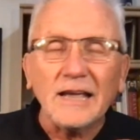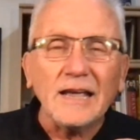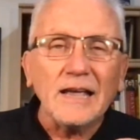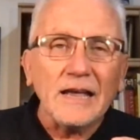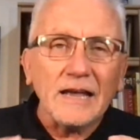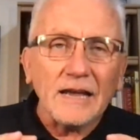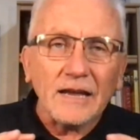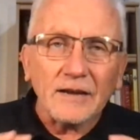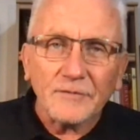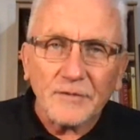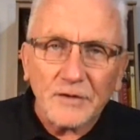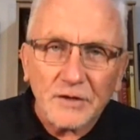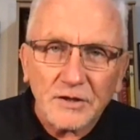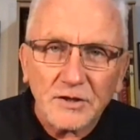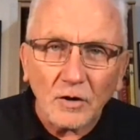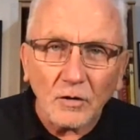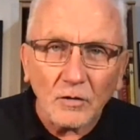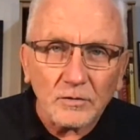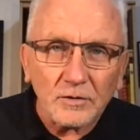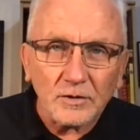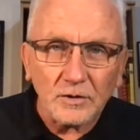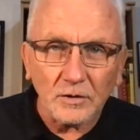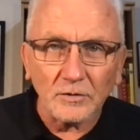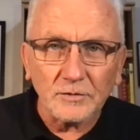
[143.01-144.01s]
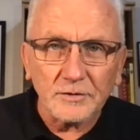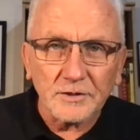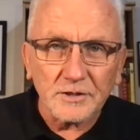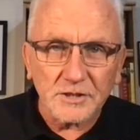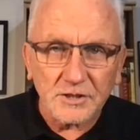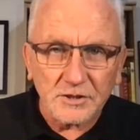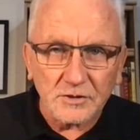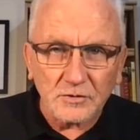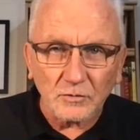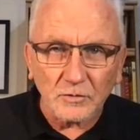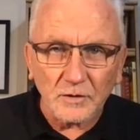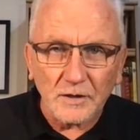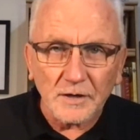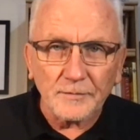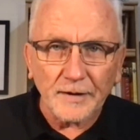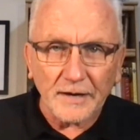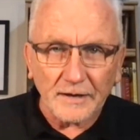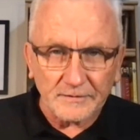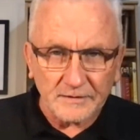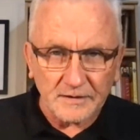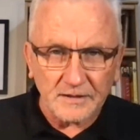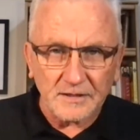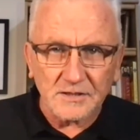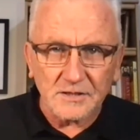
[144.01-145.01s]
If you don't know the story about
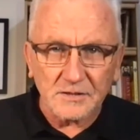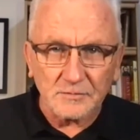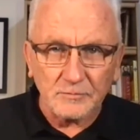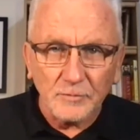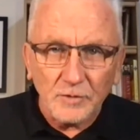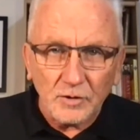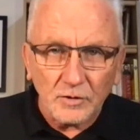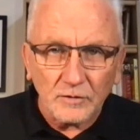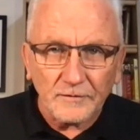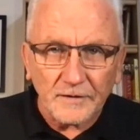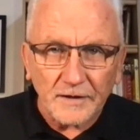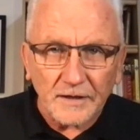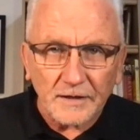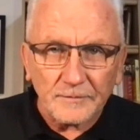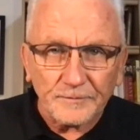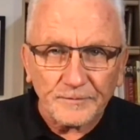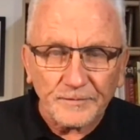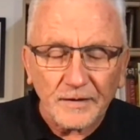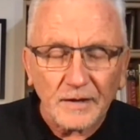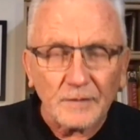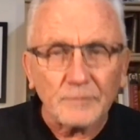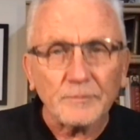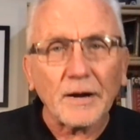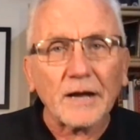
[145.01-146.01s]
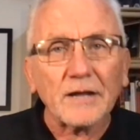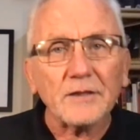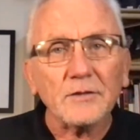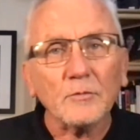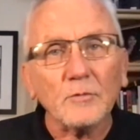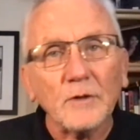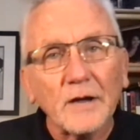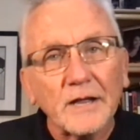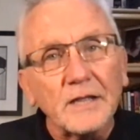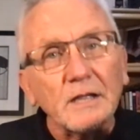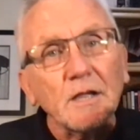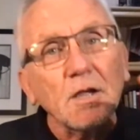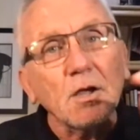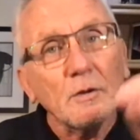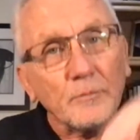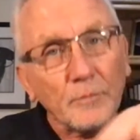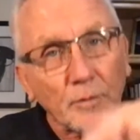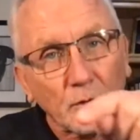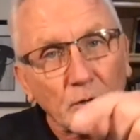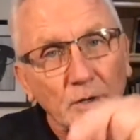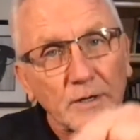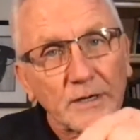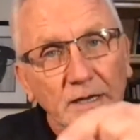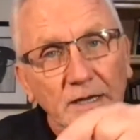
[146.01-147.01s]
this movie, by the way,
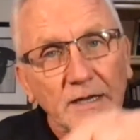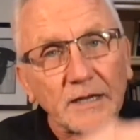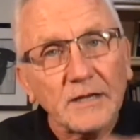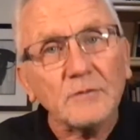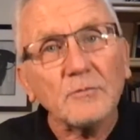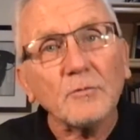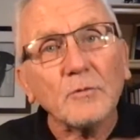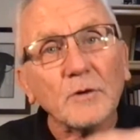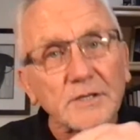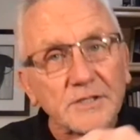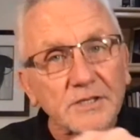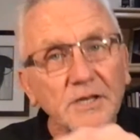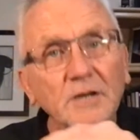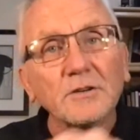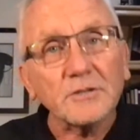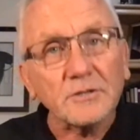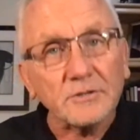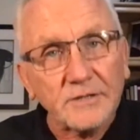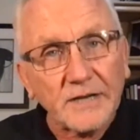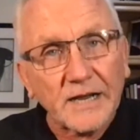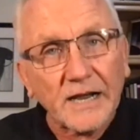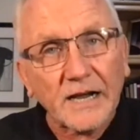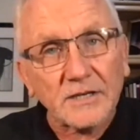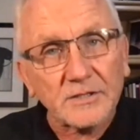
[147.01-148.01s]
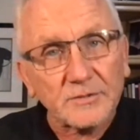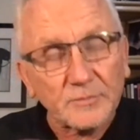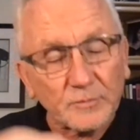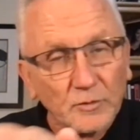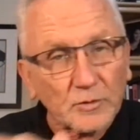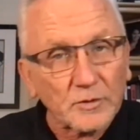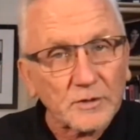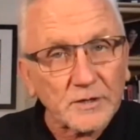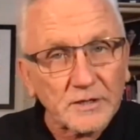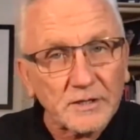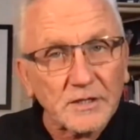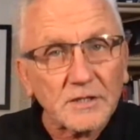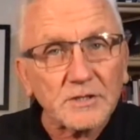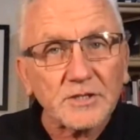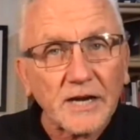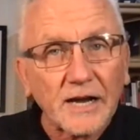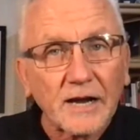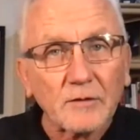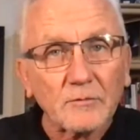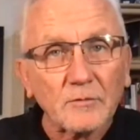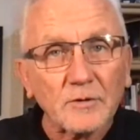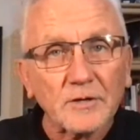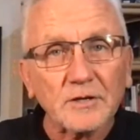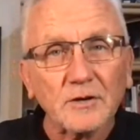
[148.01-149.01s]
put in what's on your dashboard in the chat
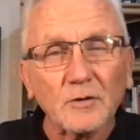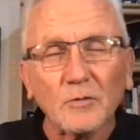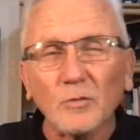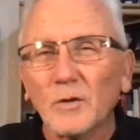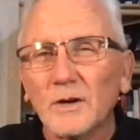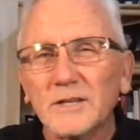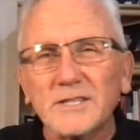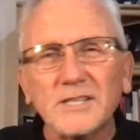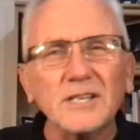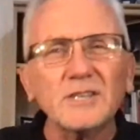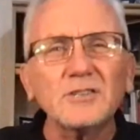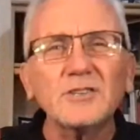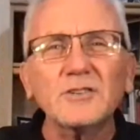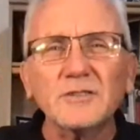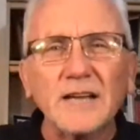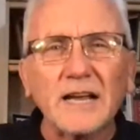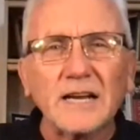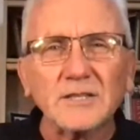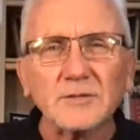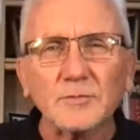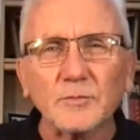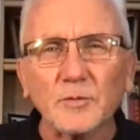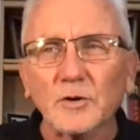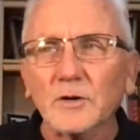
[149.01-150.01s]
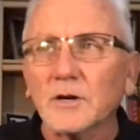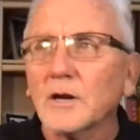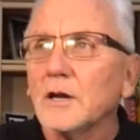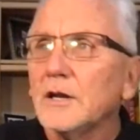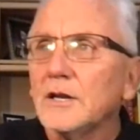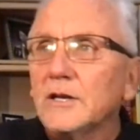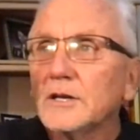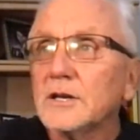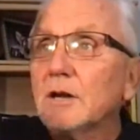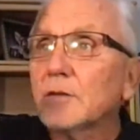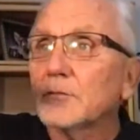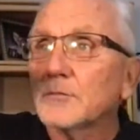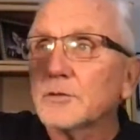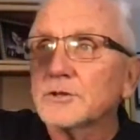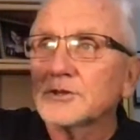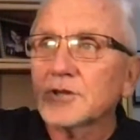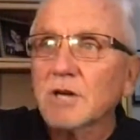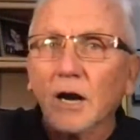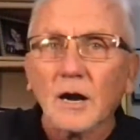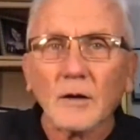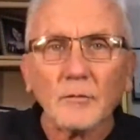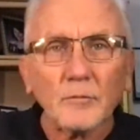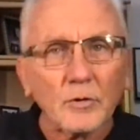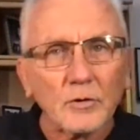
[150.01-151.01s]
window. What's in your dashboard? Number of
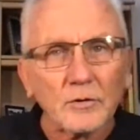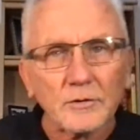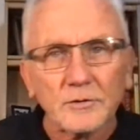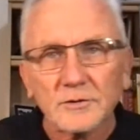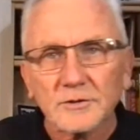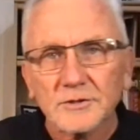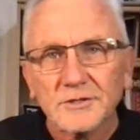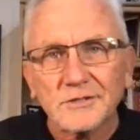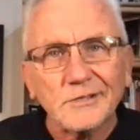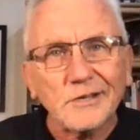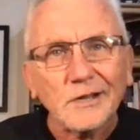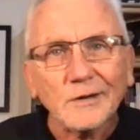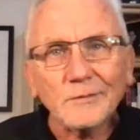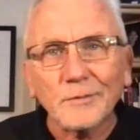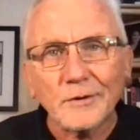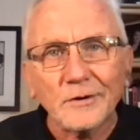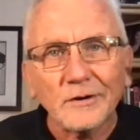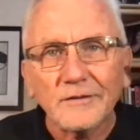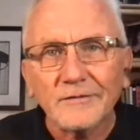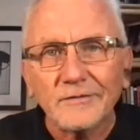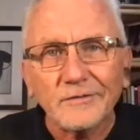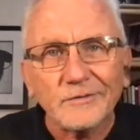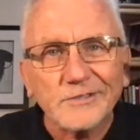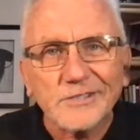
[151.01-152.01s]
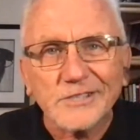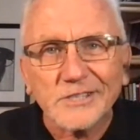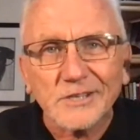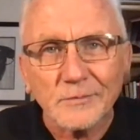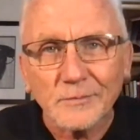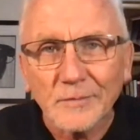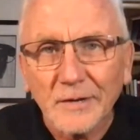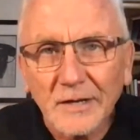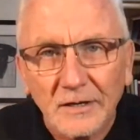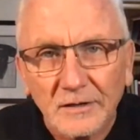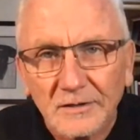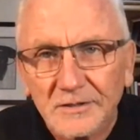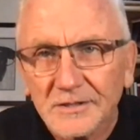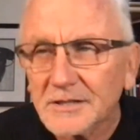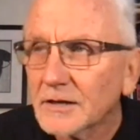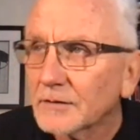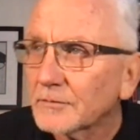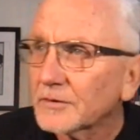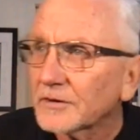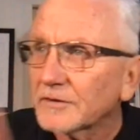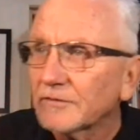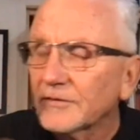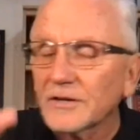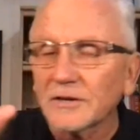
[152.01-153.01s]
job orders, number of submittals, number
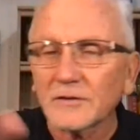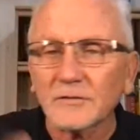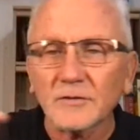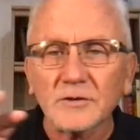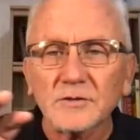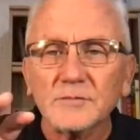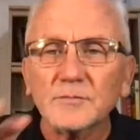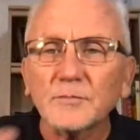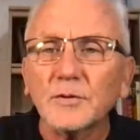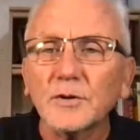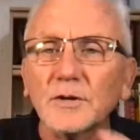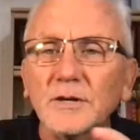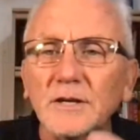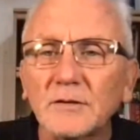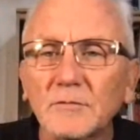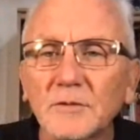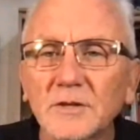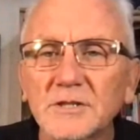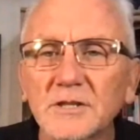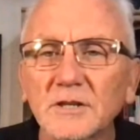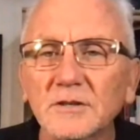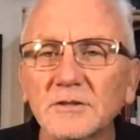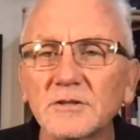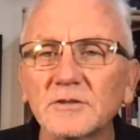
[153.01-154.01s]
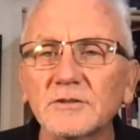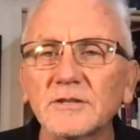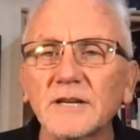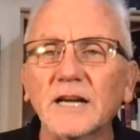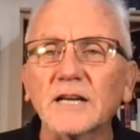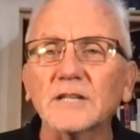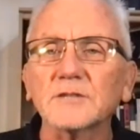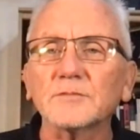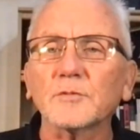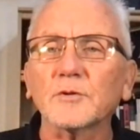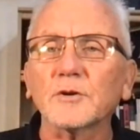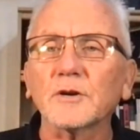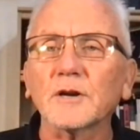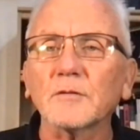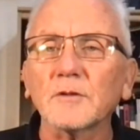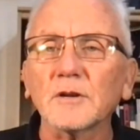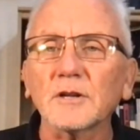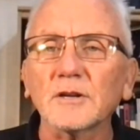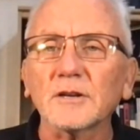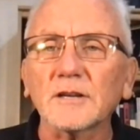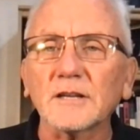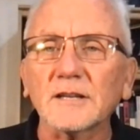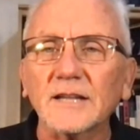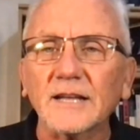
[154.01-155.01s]
of interviews. Put in what's on your dashboard. I want to
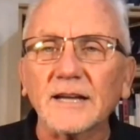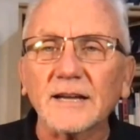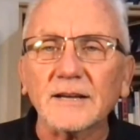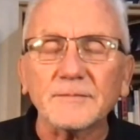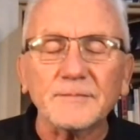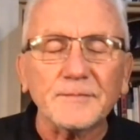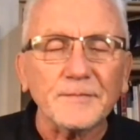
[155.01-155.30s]
look at that.